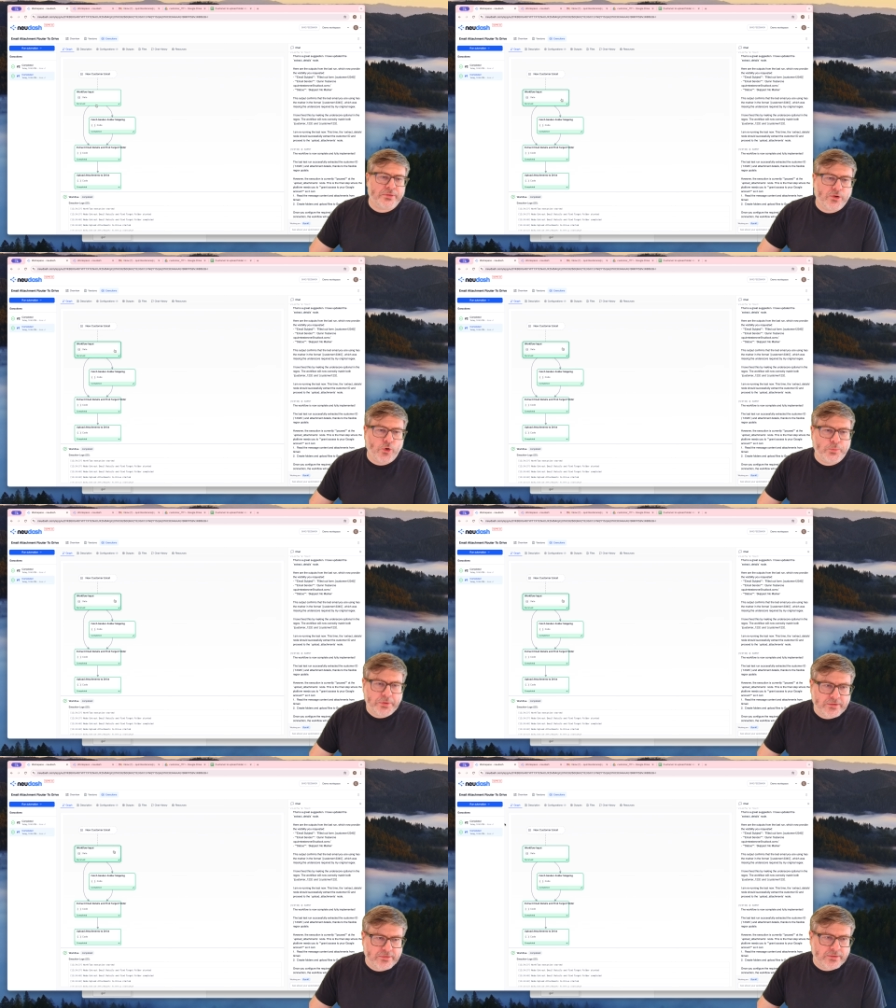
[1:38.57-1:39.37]
The hope
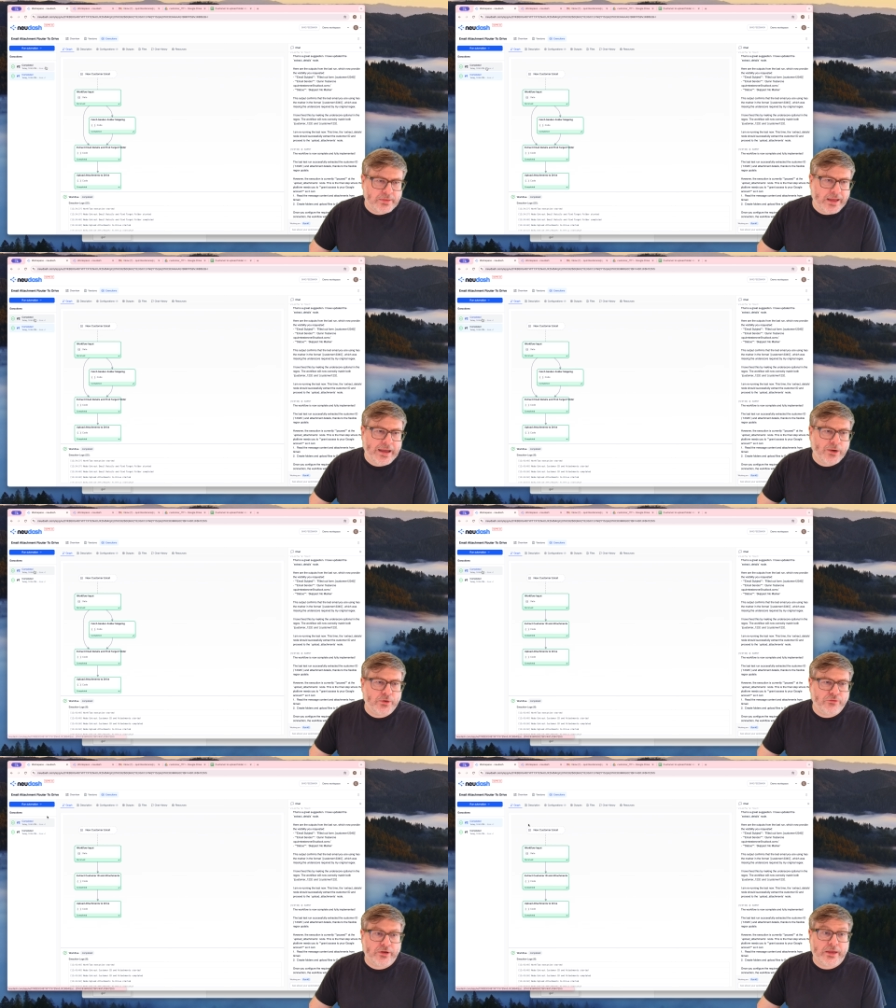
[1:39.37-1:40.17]
is now
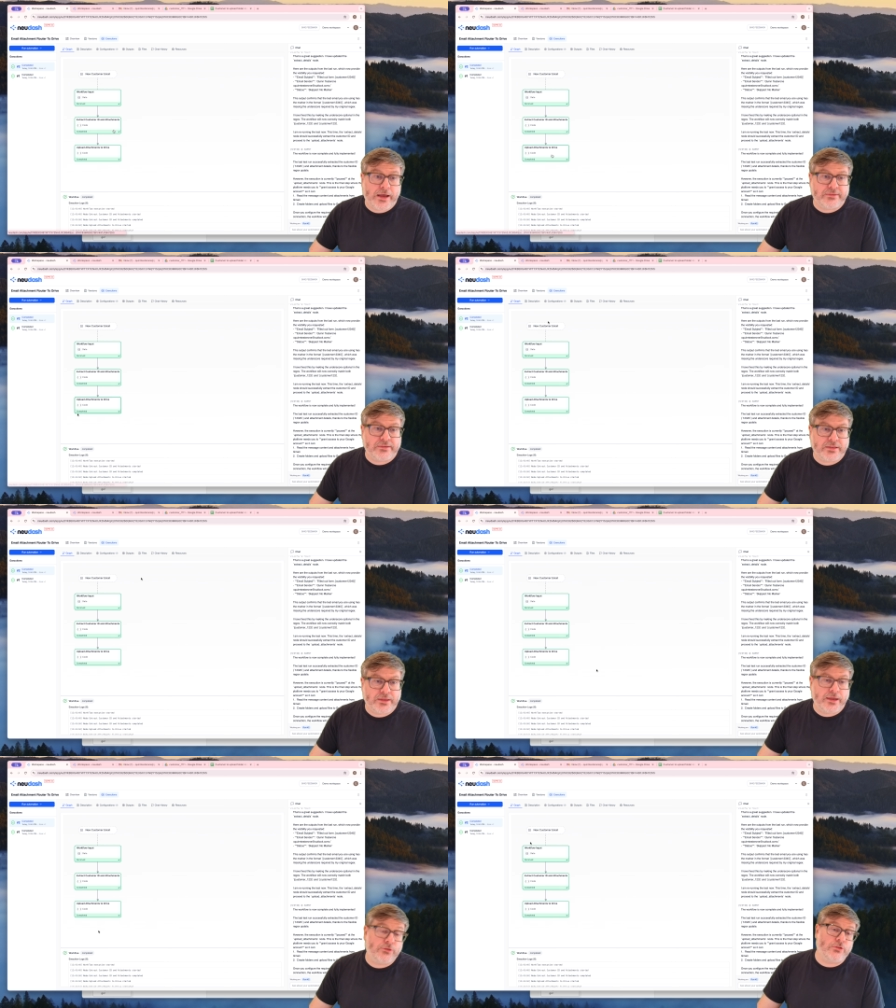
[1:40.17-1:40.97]
if I ask
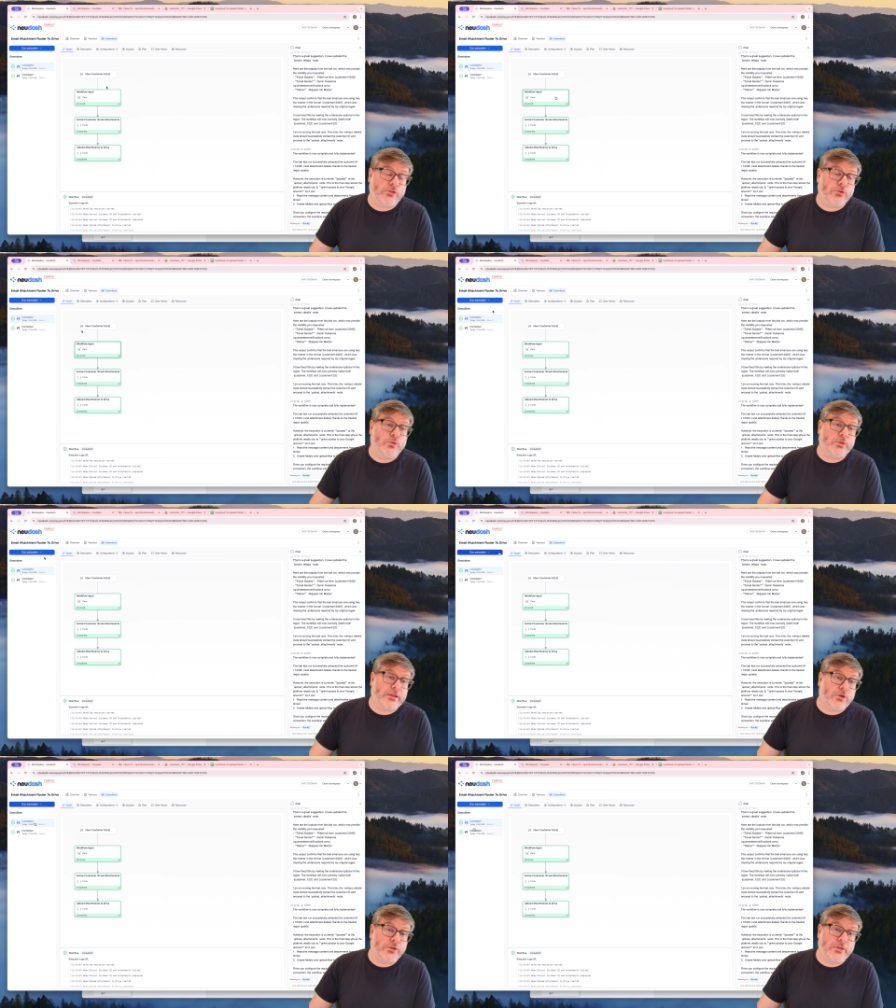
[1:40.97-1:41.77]
the agent to do
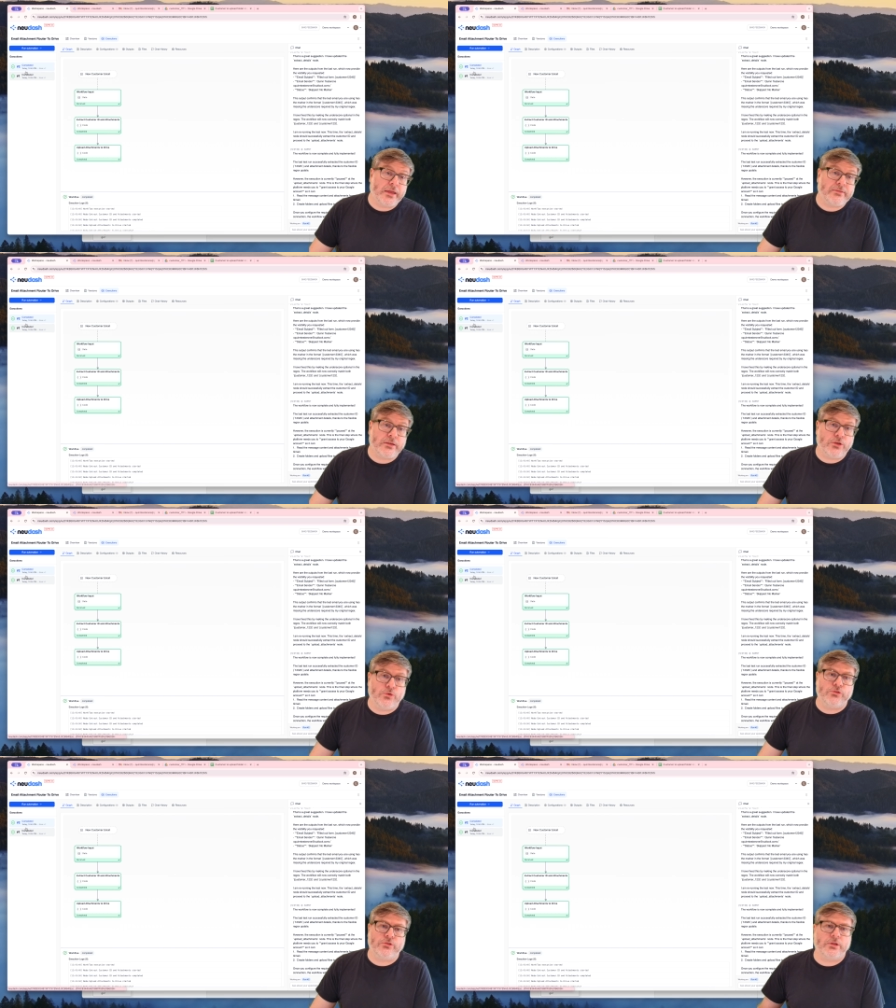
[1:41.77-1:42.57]
that on an
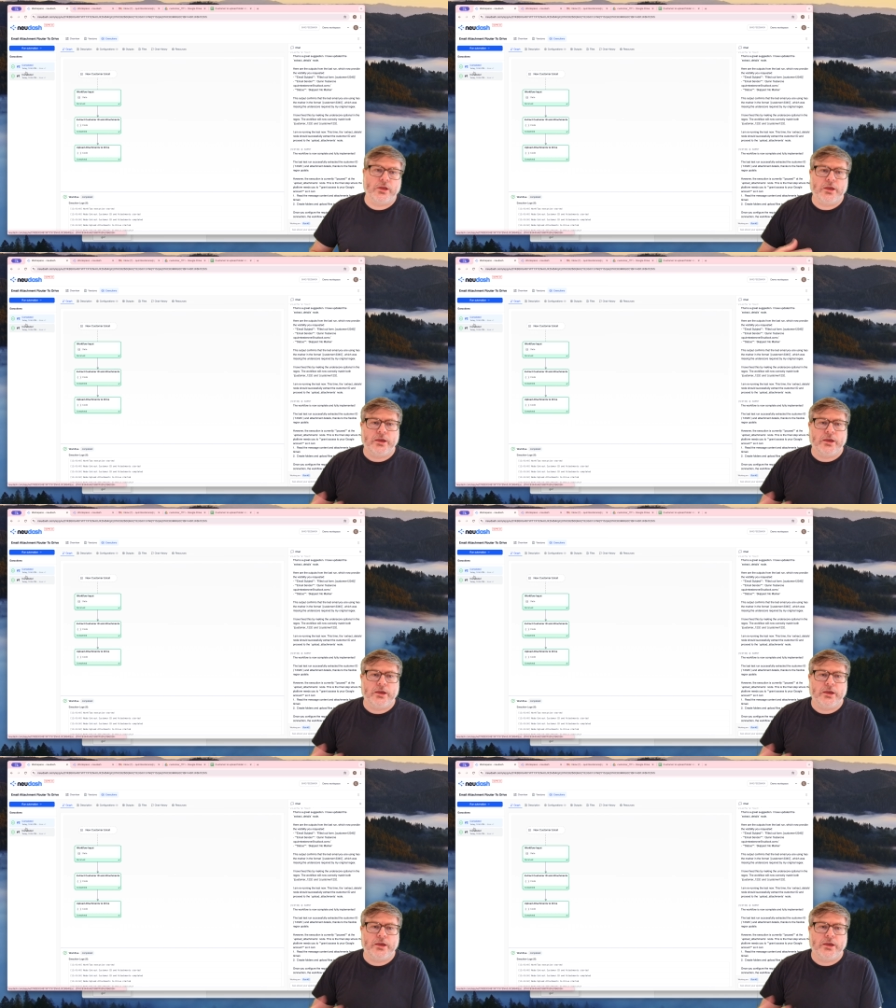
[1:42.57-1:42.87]
execution,